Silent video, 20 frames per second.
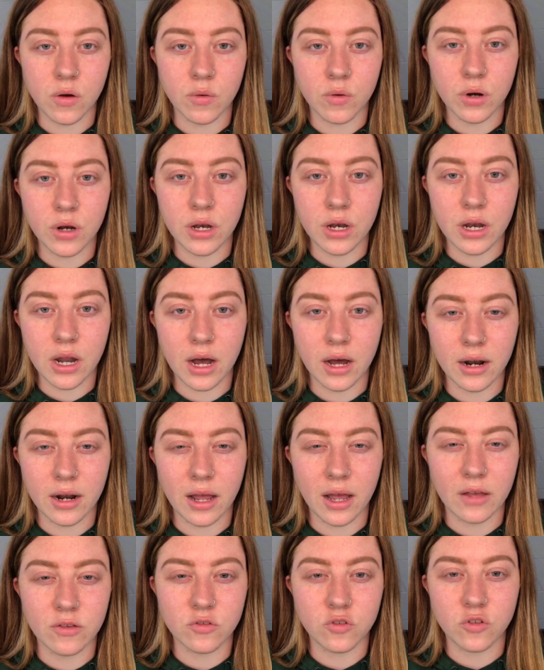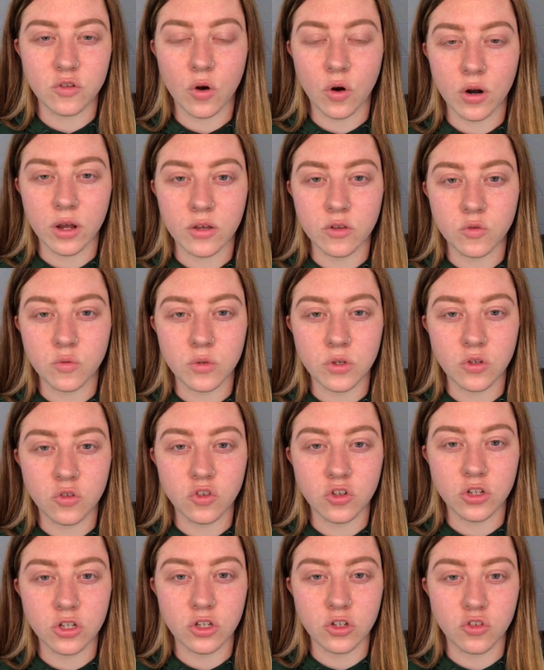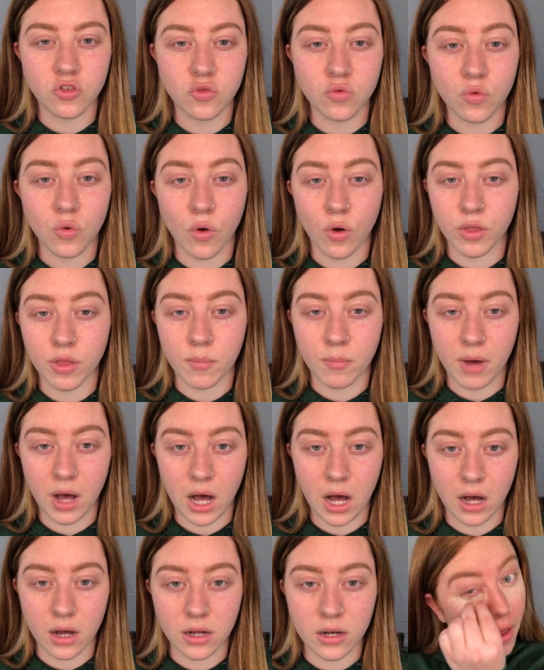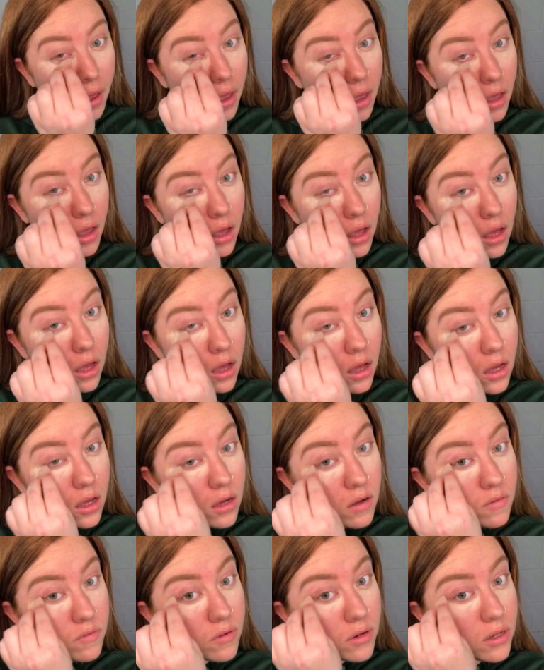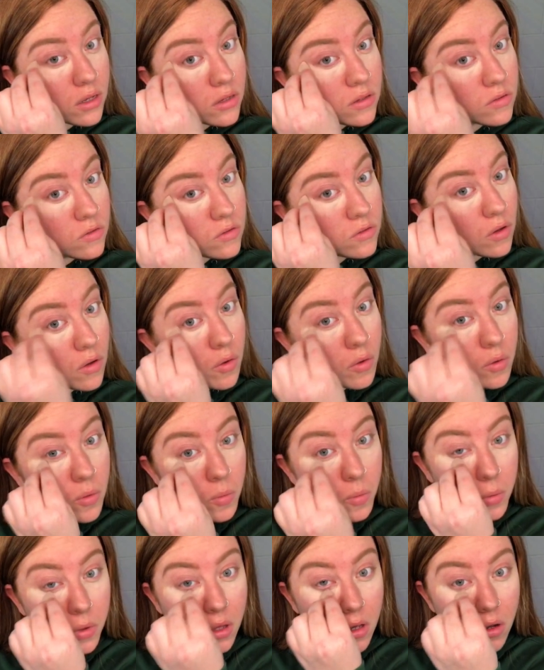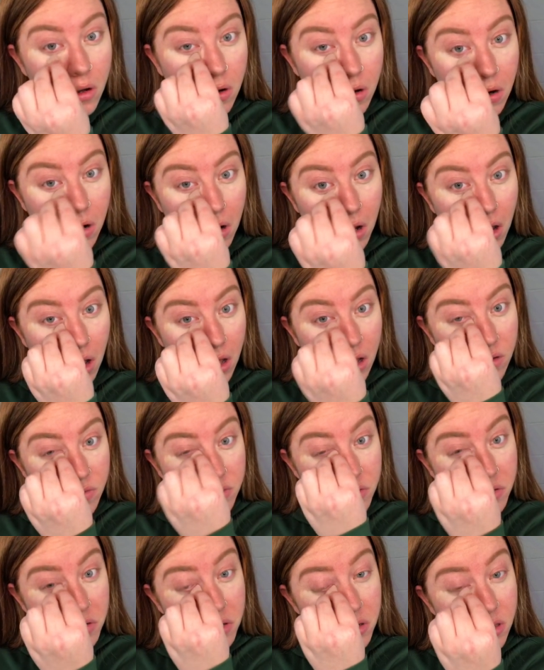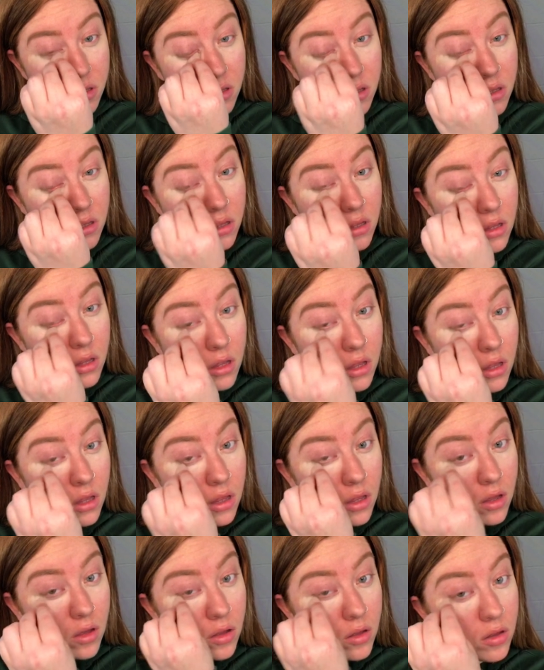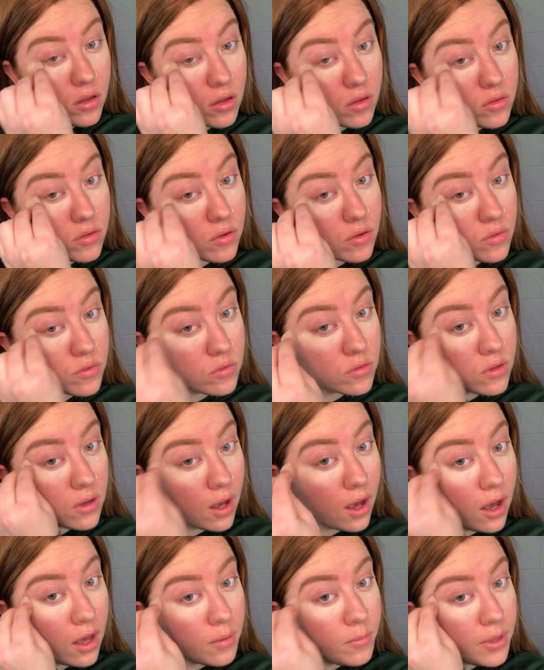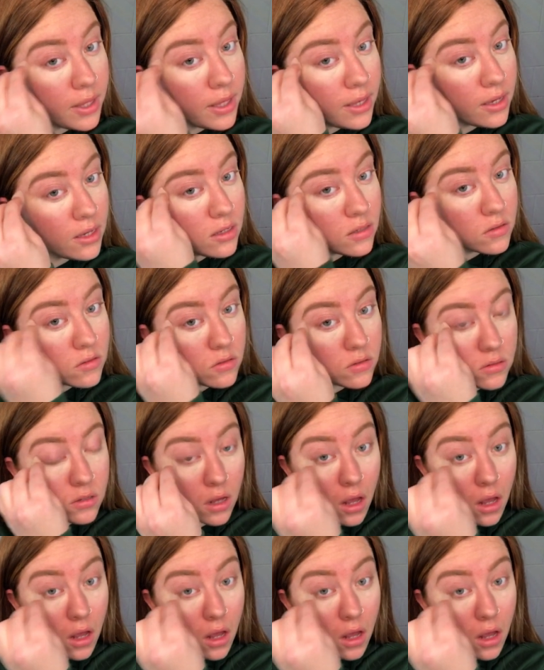not as dark as we usually draw them on. Alright, so we are covering those eye bags